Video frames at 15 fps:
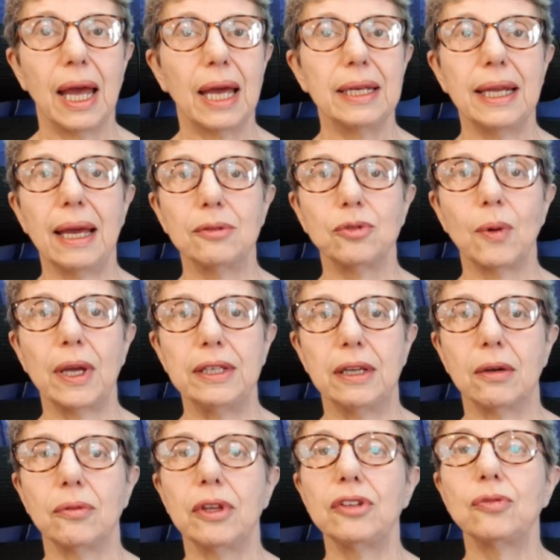And how do I
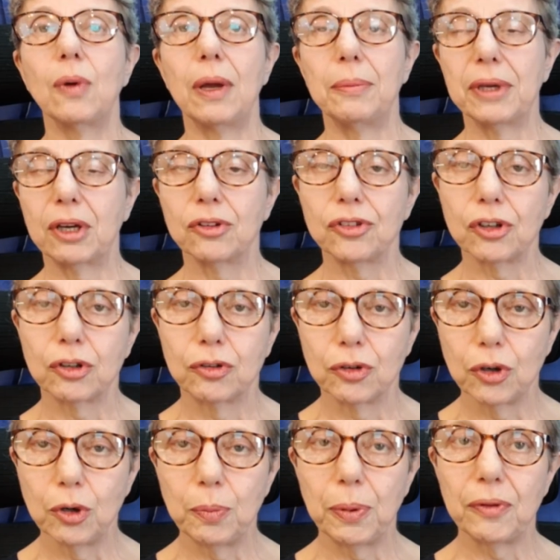know this? Why? Because a
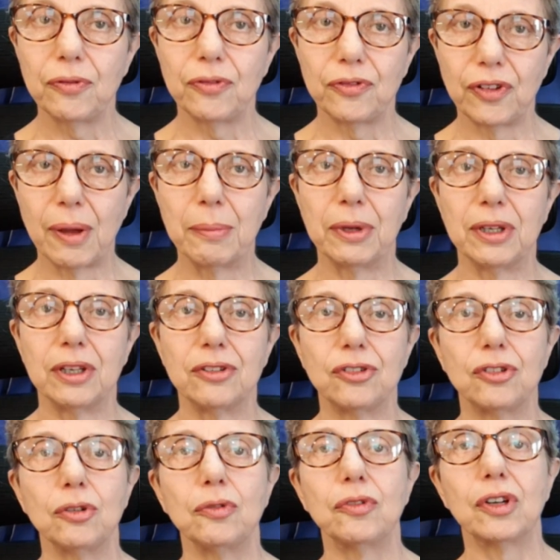group of
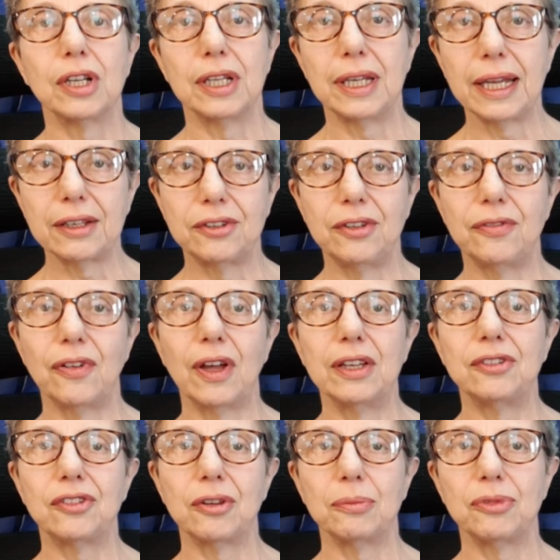feminists who
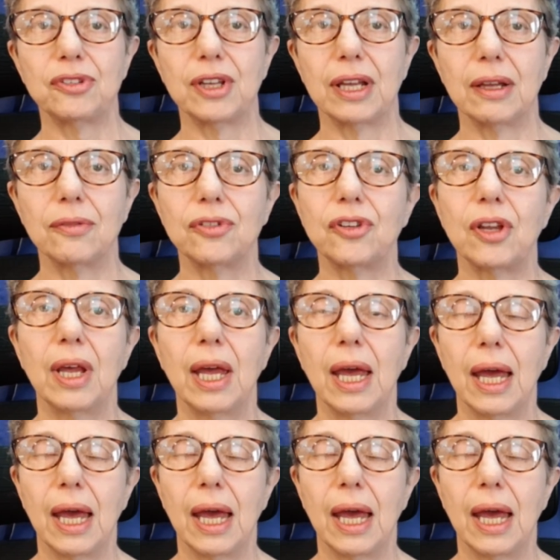collectivise themselves